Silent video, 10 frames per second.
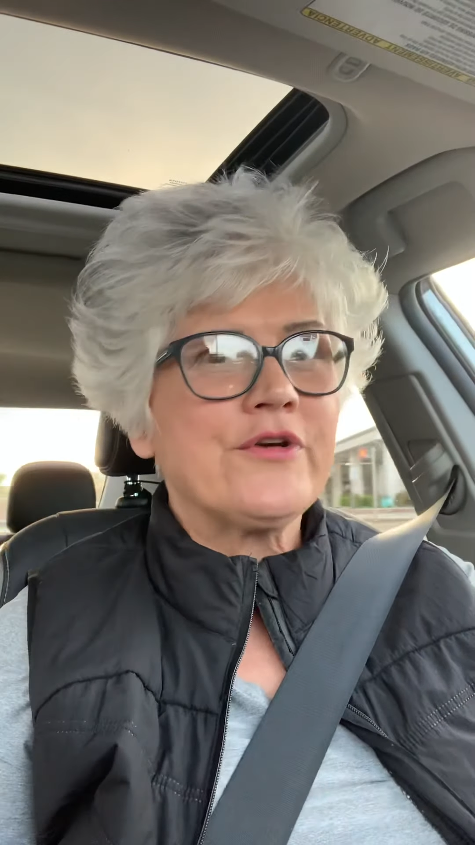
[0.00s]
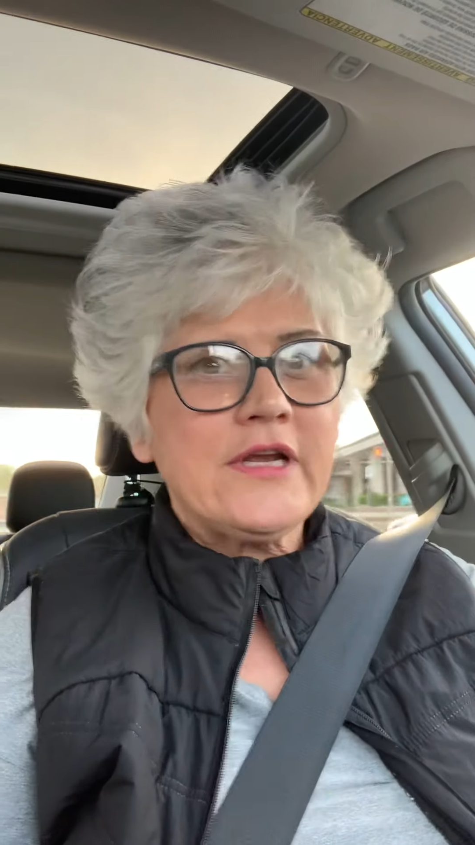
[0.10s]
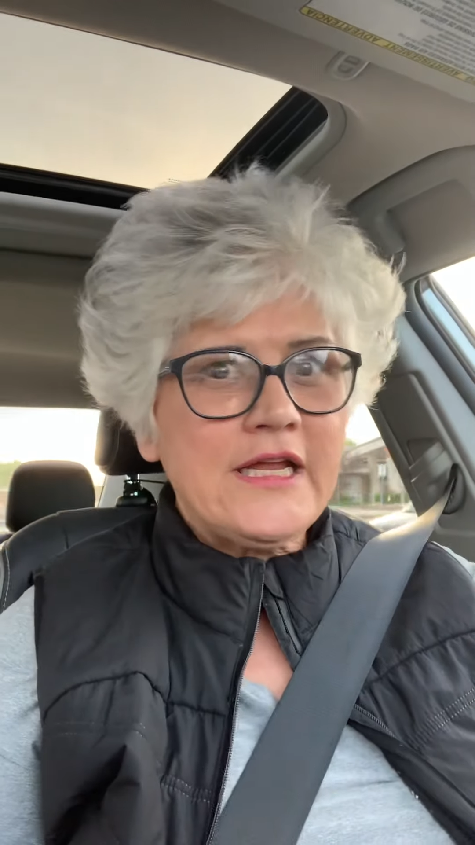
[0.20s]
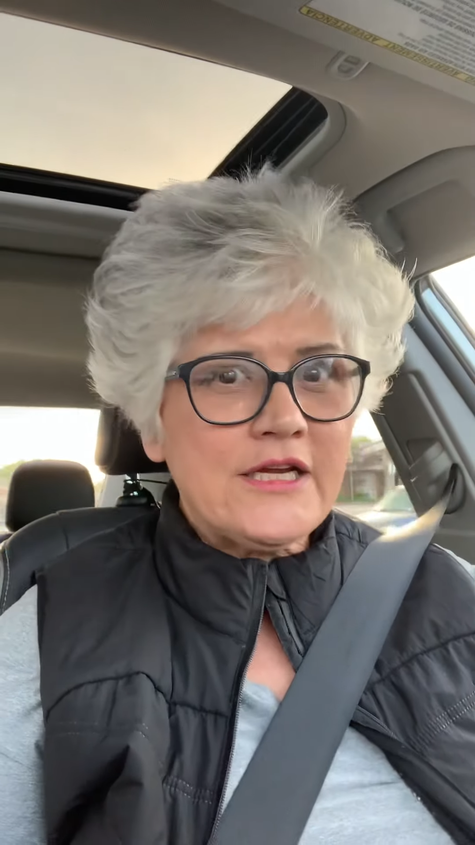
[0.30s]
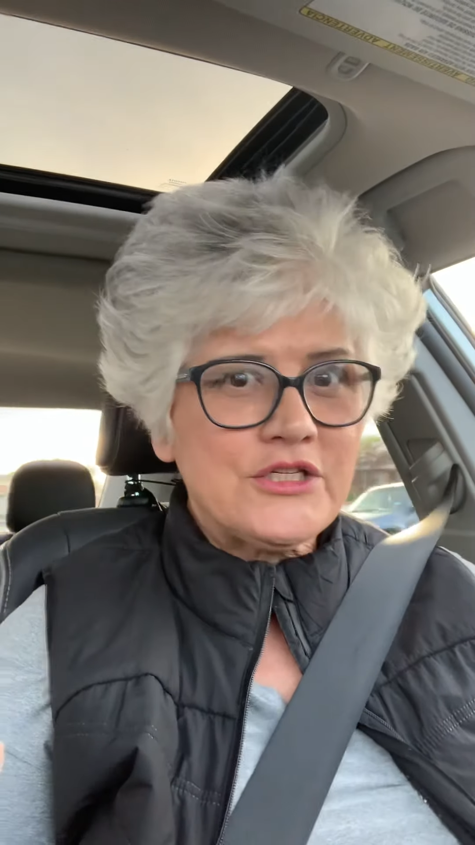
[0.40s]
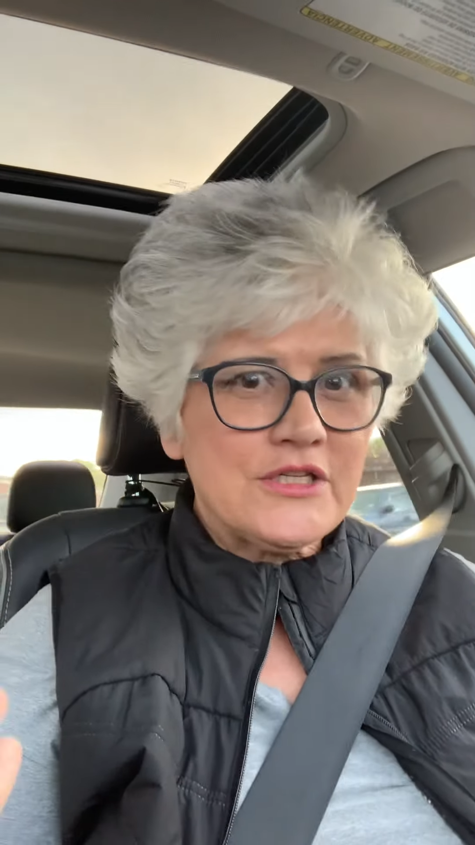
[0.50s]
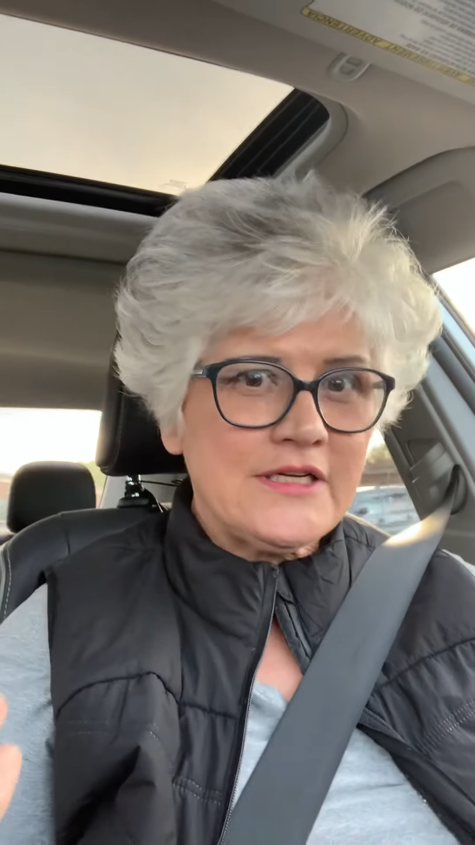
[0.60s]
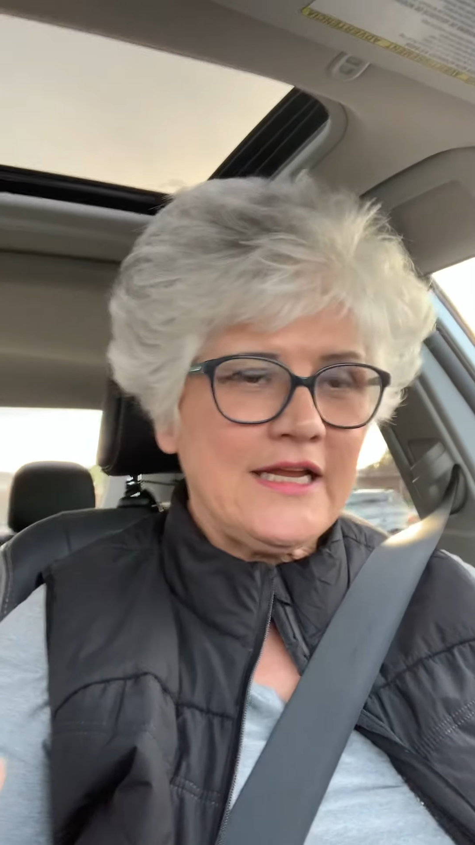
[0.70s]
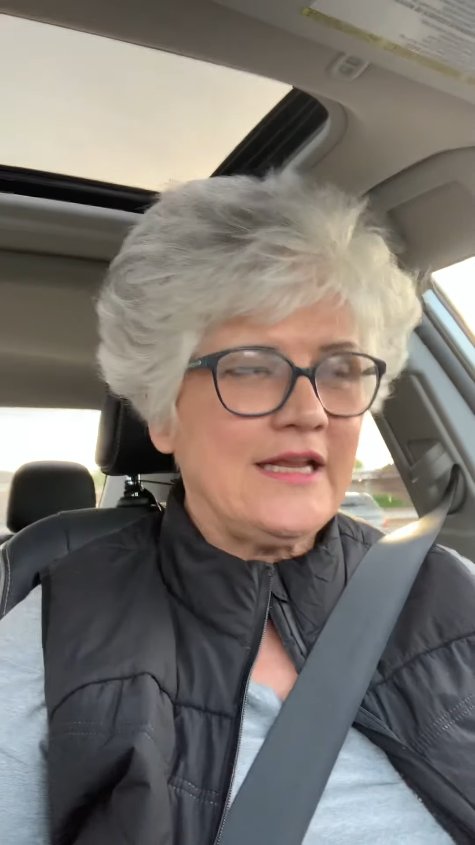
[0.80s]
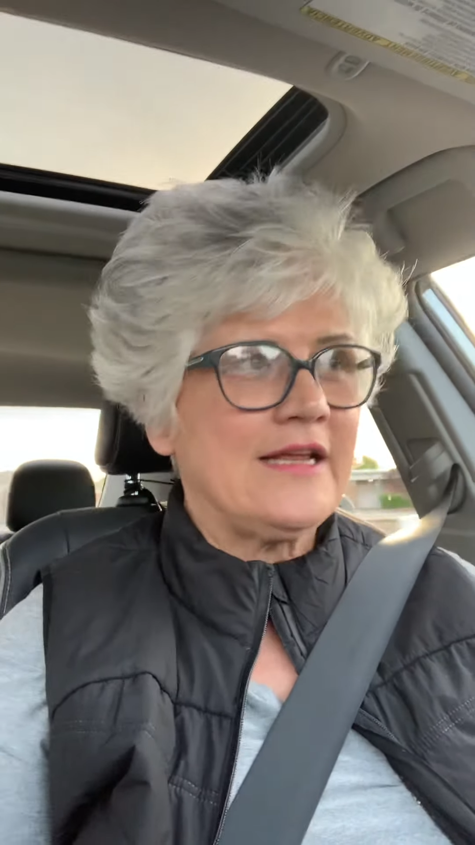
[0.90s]

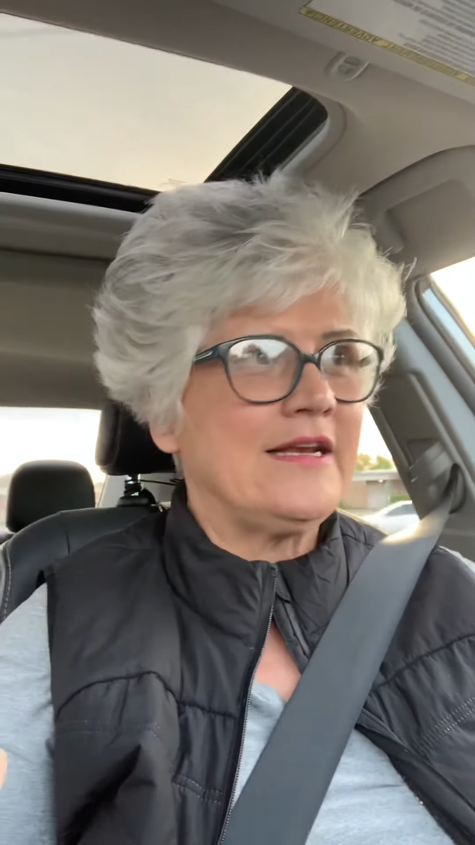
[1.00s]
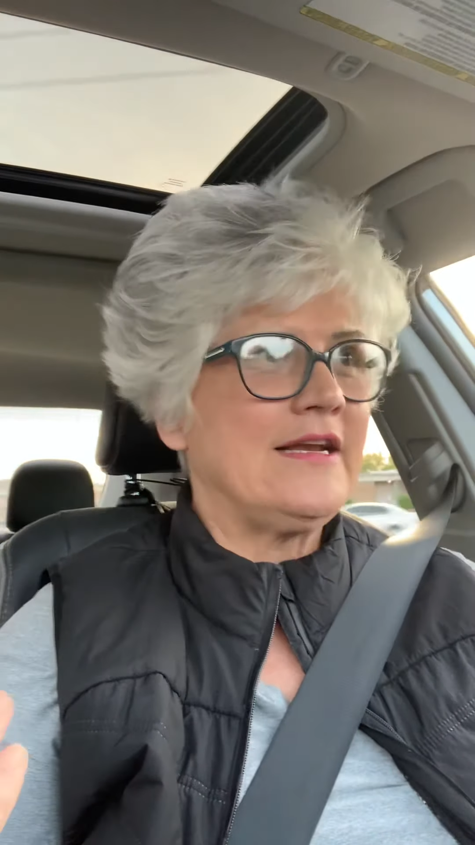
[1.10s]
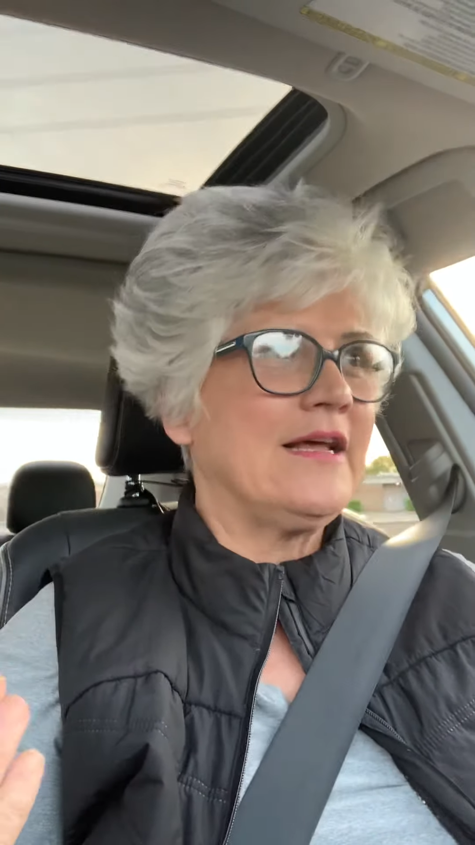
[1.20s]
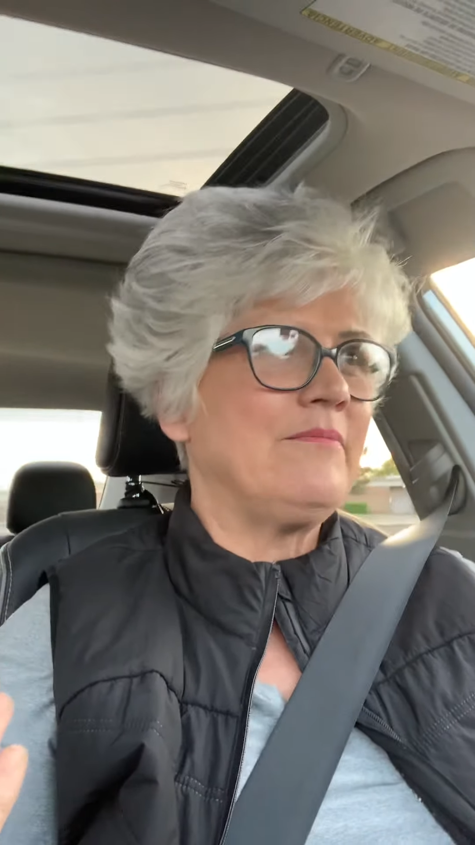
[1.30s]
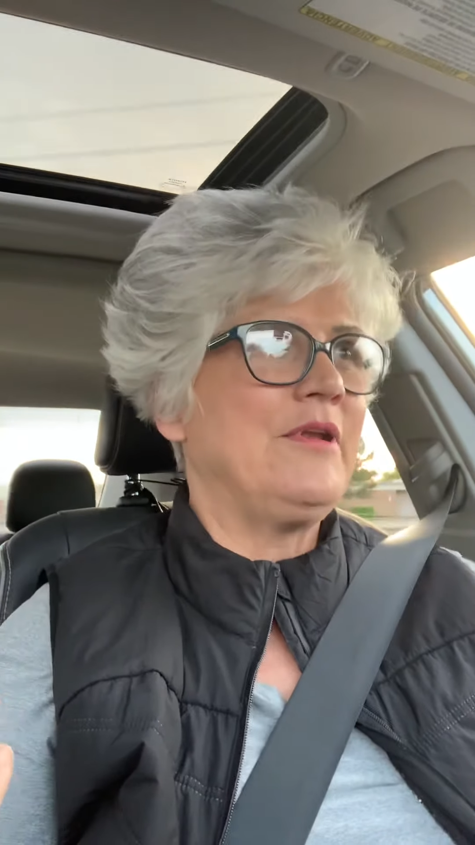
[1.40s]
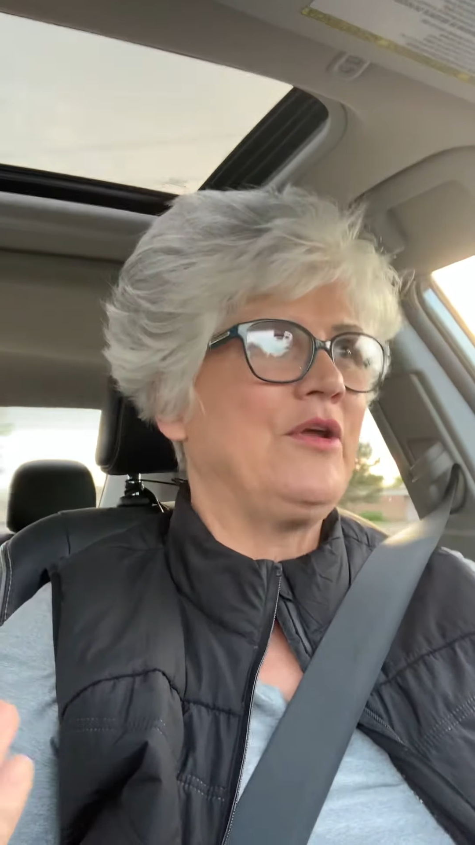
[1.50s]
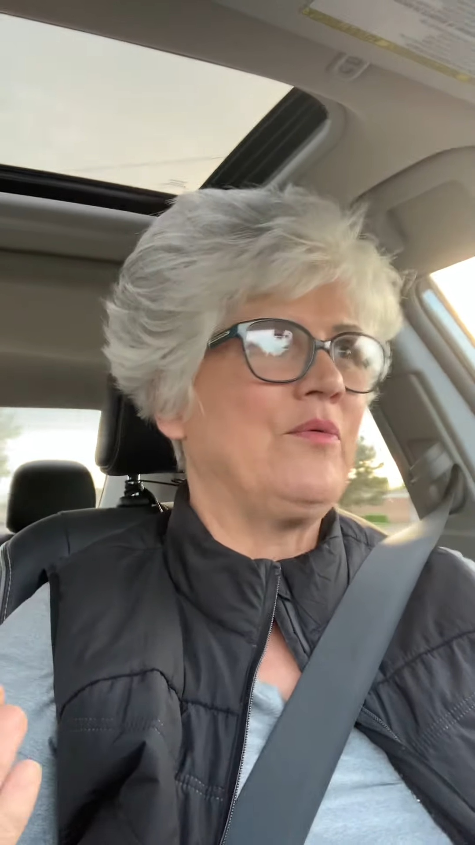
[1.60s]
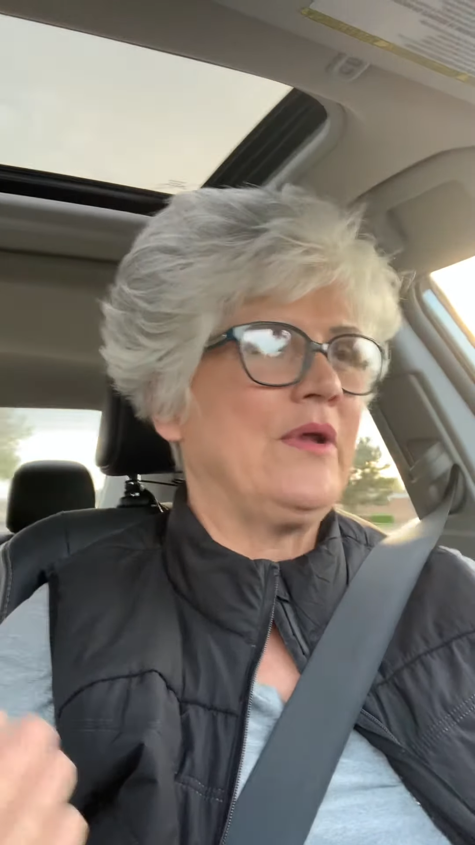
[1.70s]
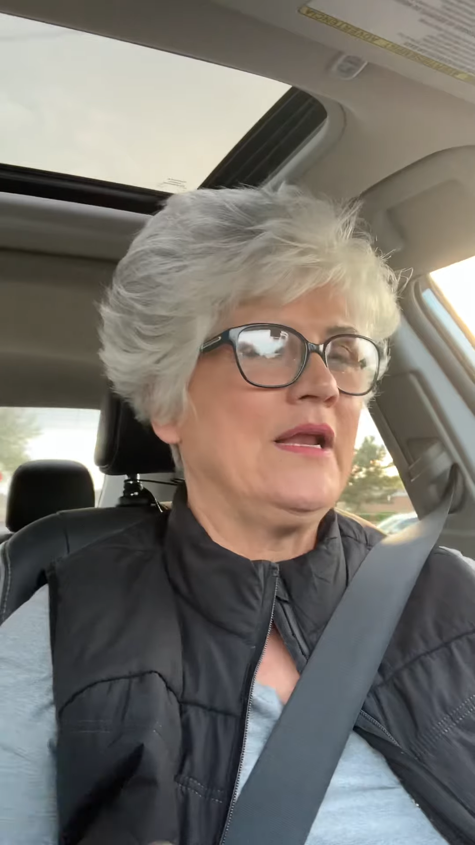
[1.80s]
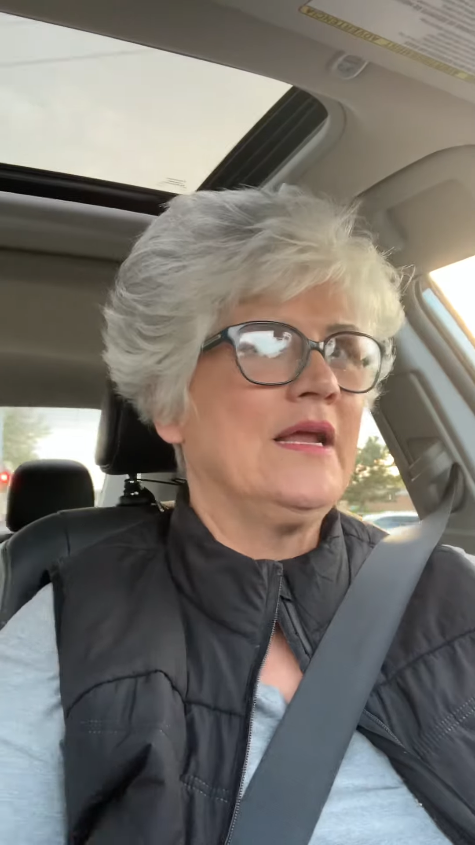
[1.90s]
addiction he ended up
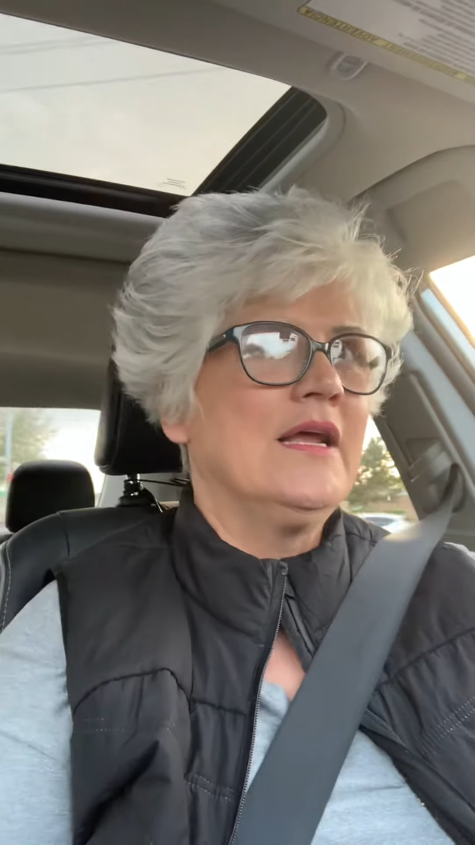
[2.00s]
doing.